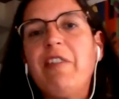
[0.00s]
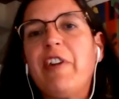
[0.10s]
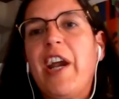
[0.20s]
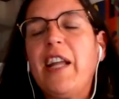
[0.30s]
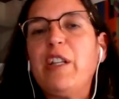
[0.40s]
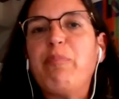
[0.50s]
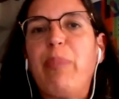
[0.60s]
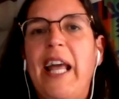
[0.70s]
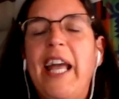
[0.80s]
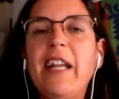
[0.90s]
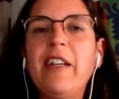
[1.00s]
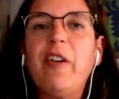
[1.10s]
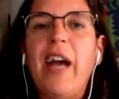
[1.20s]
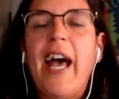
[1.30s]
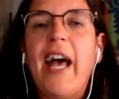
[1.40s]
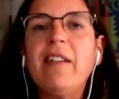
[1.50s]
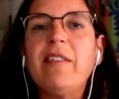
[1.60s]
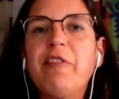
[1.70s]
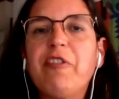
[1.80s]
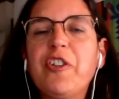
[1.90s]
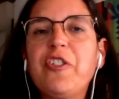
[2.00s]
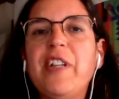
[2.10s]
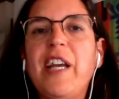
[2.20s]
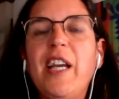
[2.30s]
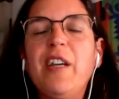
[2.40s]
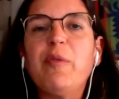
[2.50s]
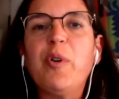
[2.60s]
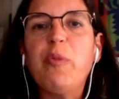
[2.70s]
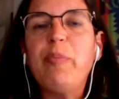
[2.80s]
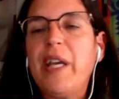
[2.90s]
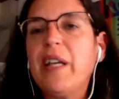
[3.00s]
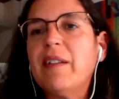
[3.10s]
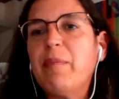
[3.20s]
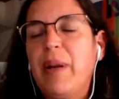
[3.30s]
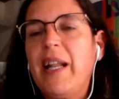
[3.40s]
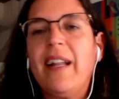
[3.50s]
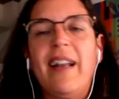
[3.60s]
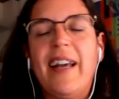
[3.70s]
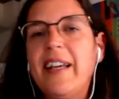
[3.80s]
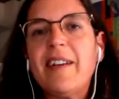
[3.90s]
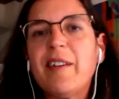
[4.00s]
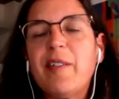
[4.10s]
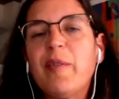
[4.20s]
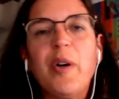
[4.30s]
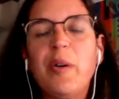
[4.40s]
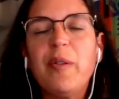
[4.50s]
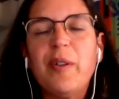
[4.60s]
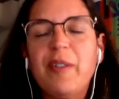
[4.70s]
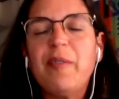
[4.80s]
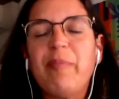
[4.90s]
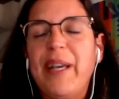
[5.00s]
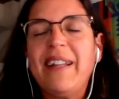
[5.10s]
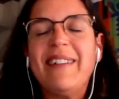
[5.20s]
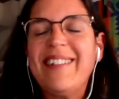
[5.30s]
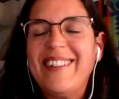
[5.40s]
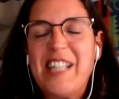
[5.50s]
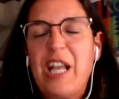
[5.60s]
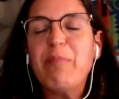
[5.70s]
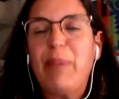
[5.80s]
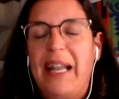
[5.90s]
rare the plan you had the first day will be the plan, like will be the same